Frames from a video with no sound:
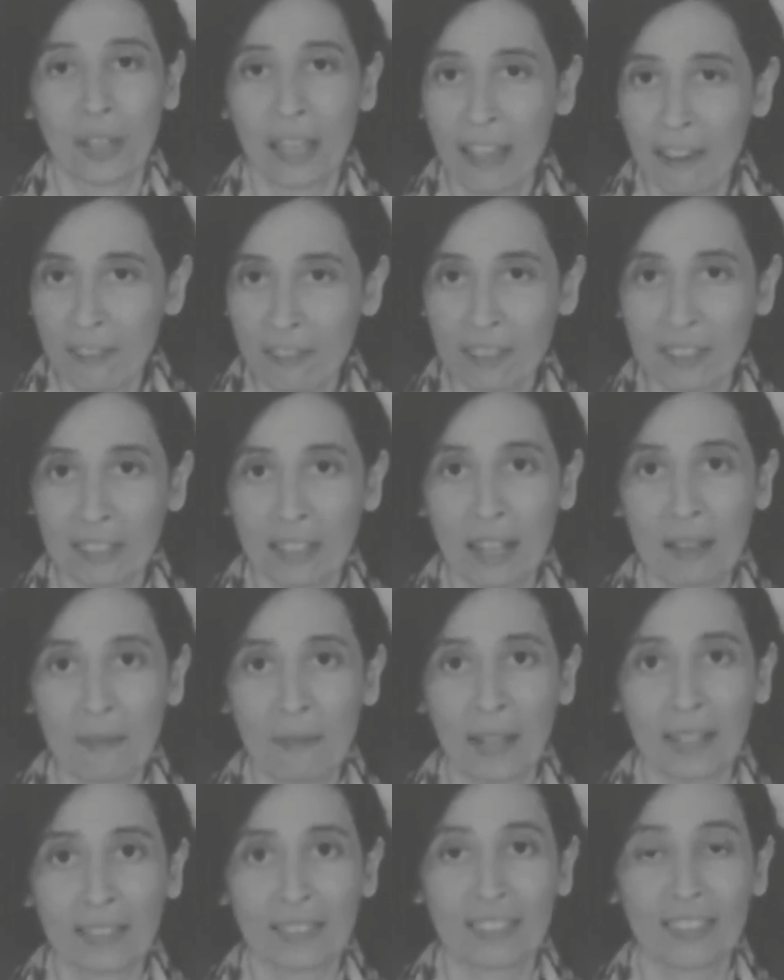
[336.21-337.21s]
Every
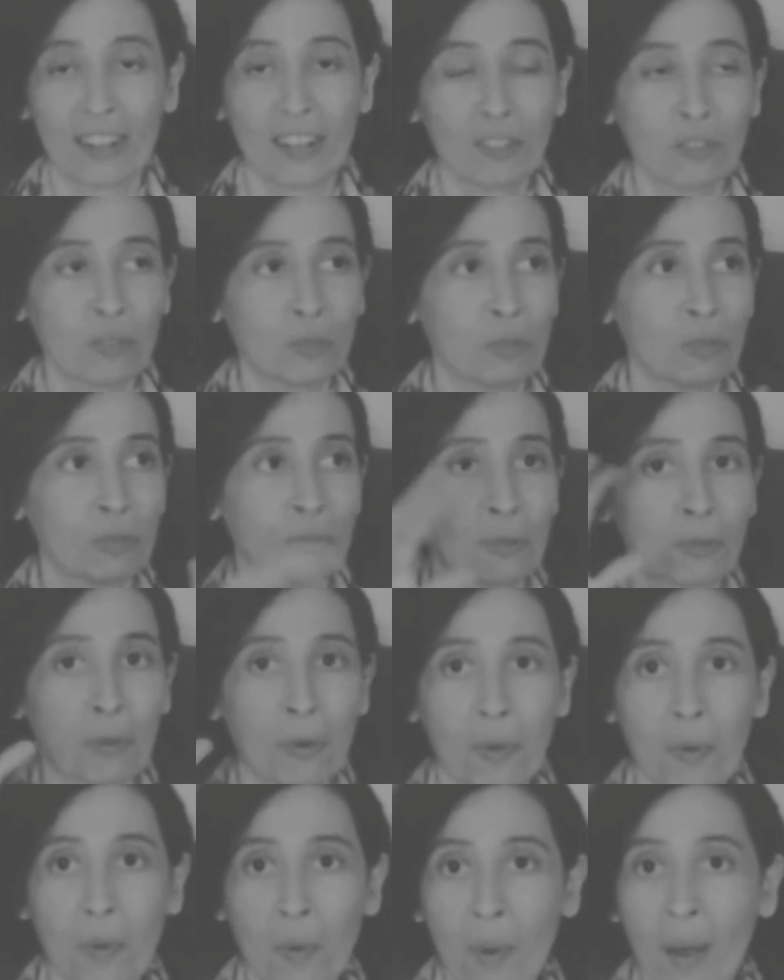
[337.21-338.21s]
time I tried to
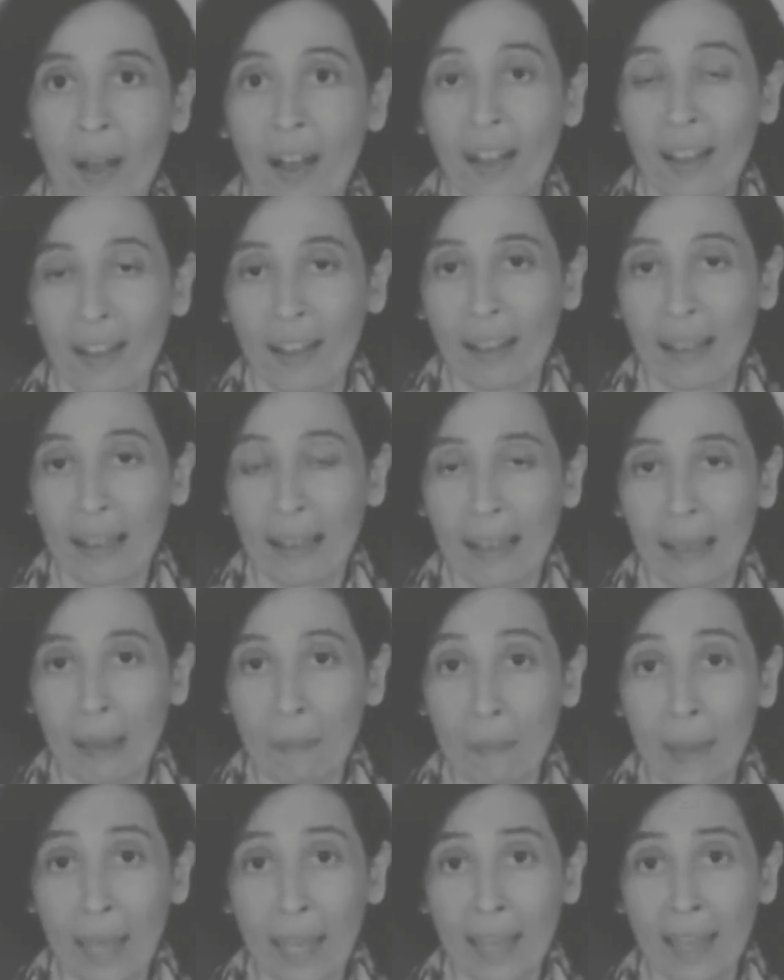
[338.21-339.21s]
draw a
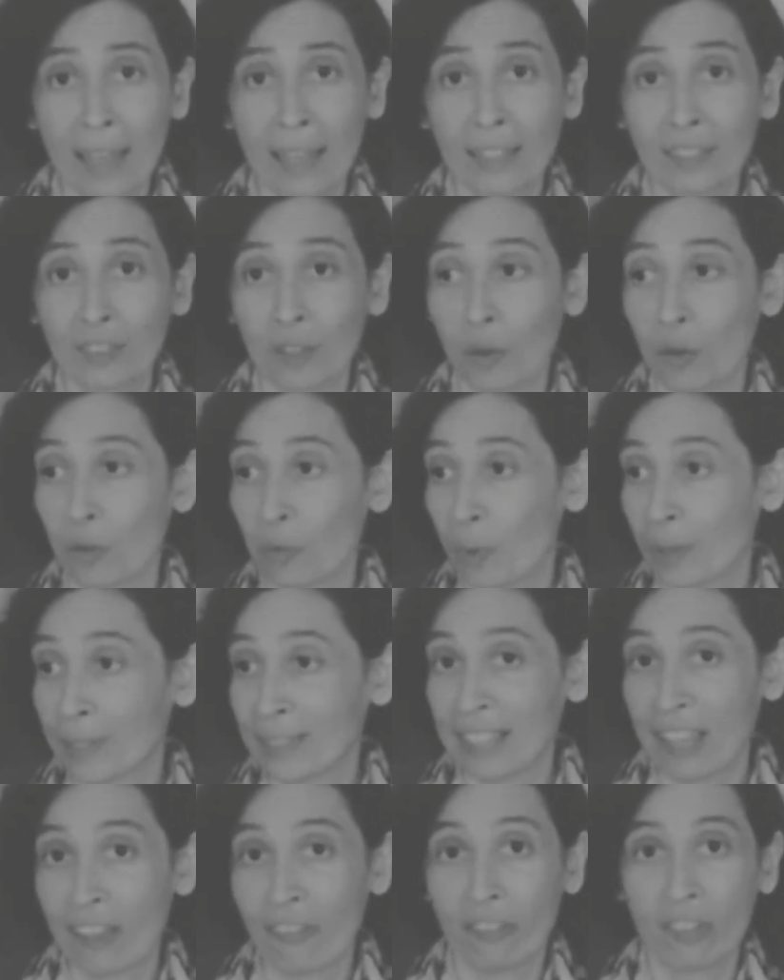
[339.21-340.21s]
man or
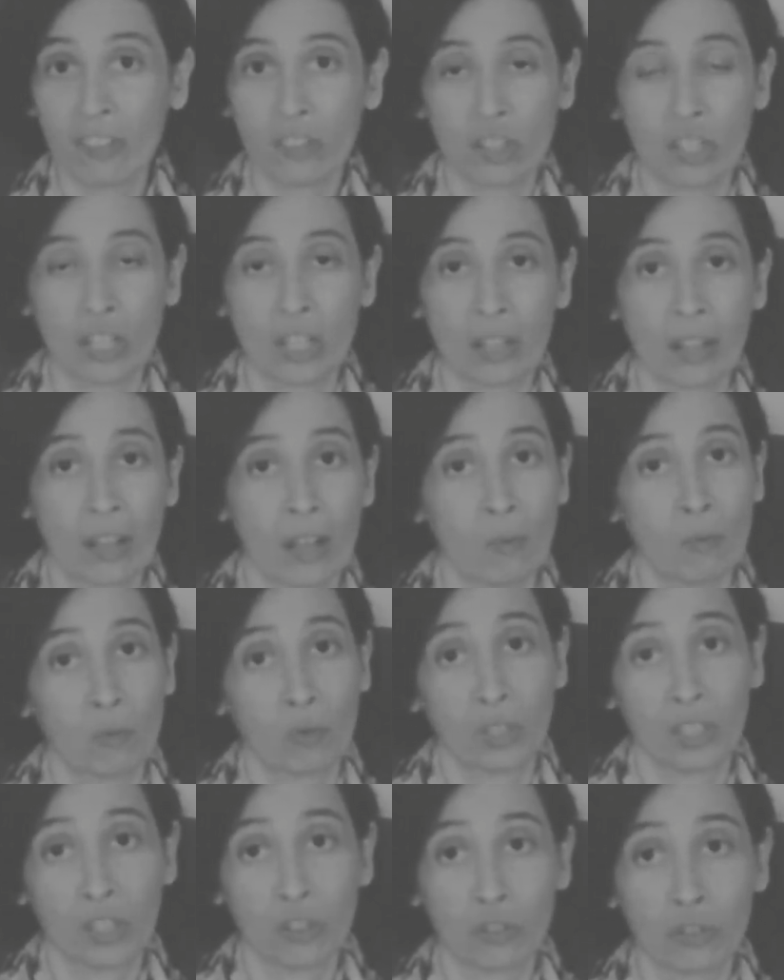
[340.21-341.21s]
whatever, she come
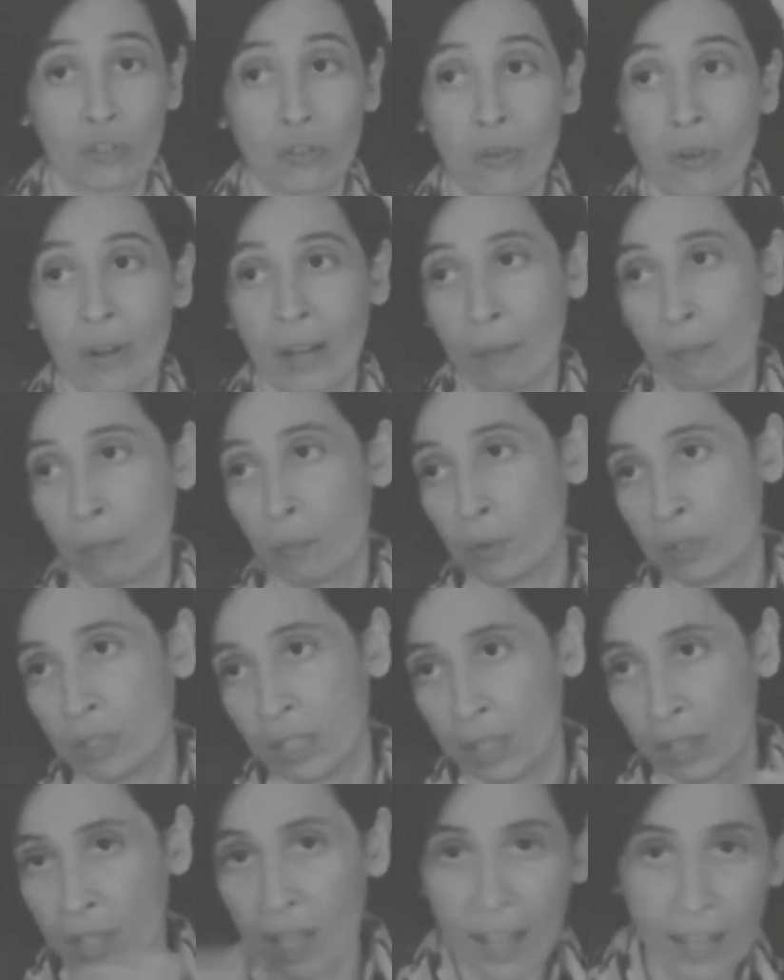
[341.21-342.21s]
with the chalk and put
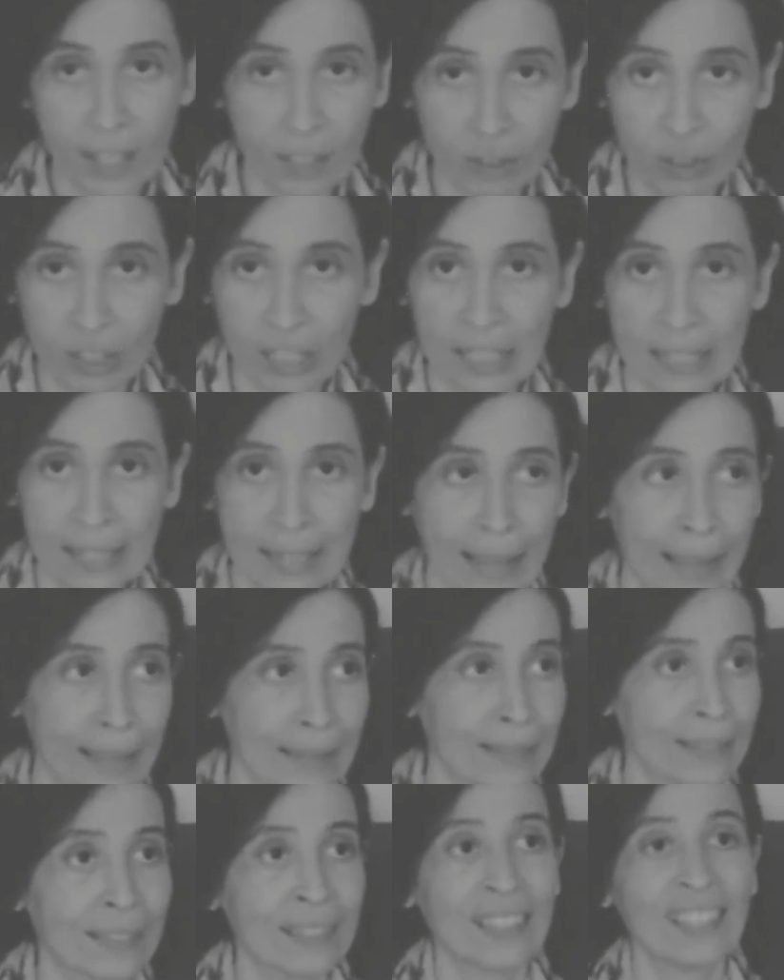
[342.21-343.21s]
a line on his
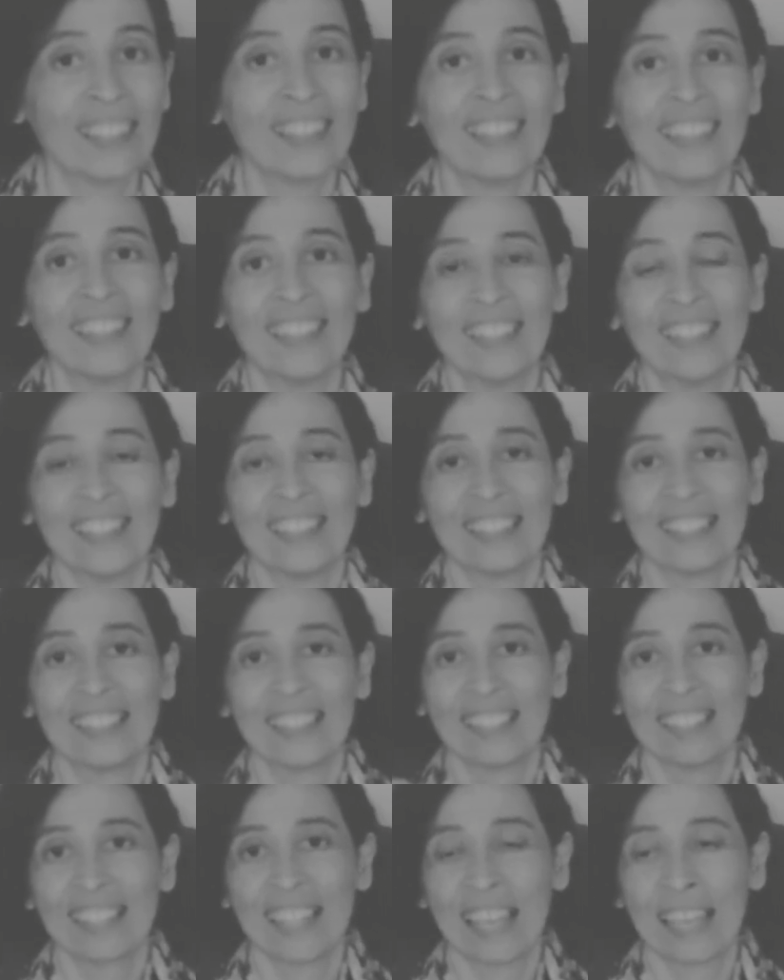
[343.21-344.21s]
head
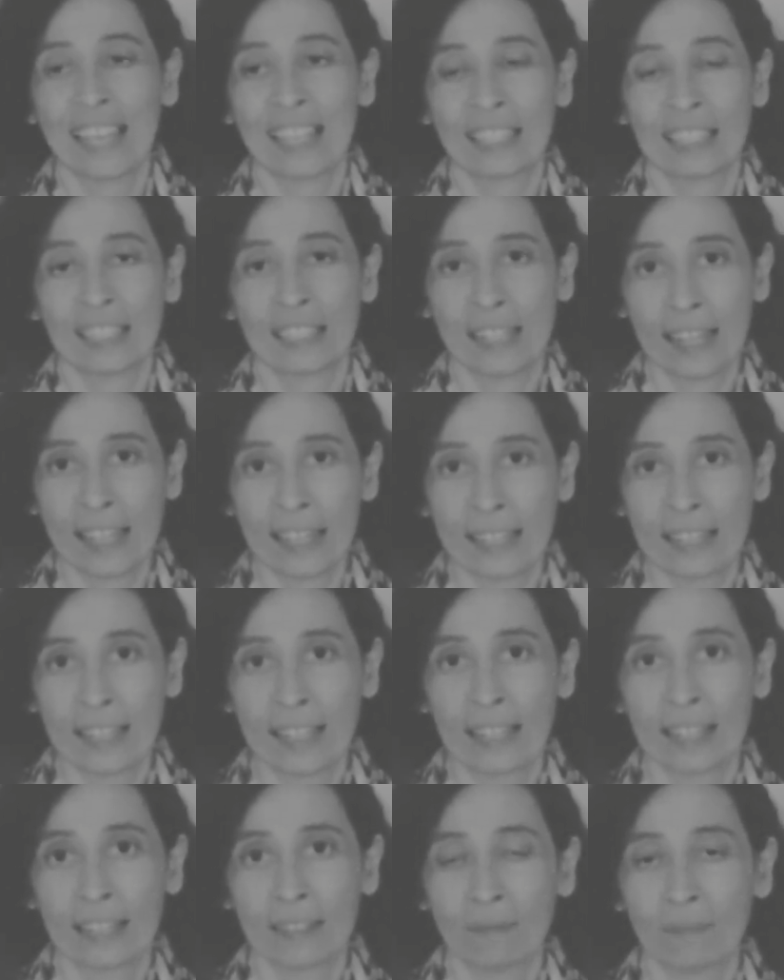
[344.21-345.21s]
saying,
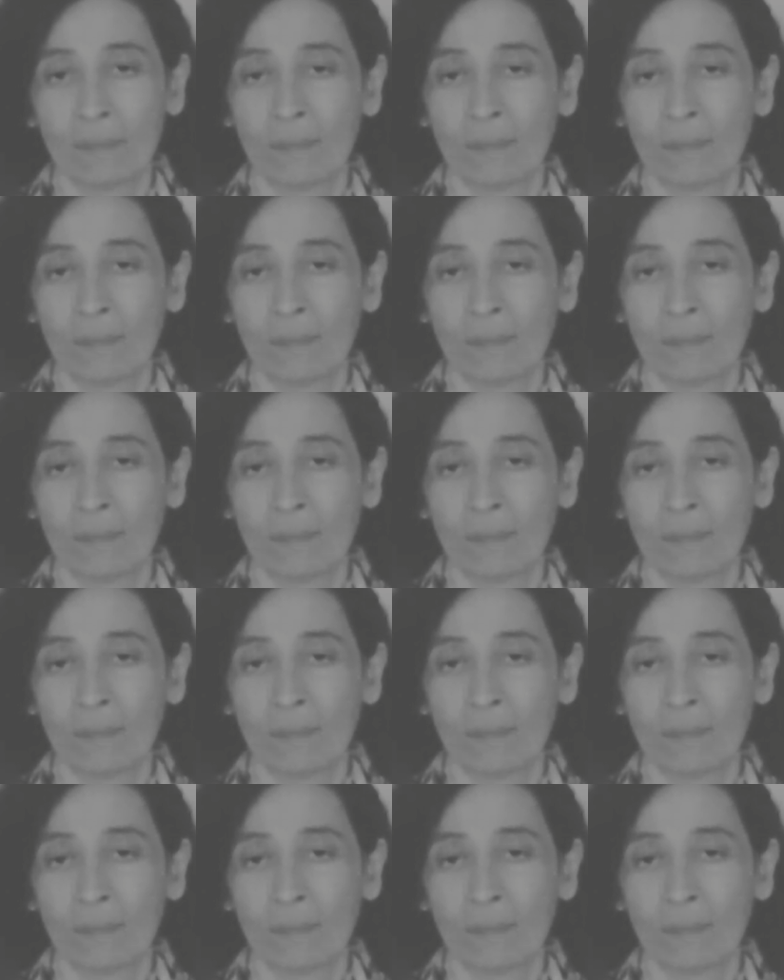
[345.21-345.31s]
Theresa,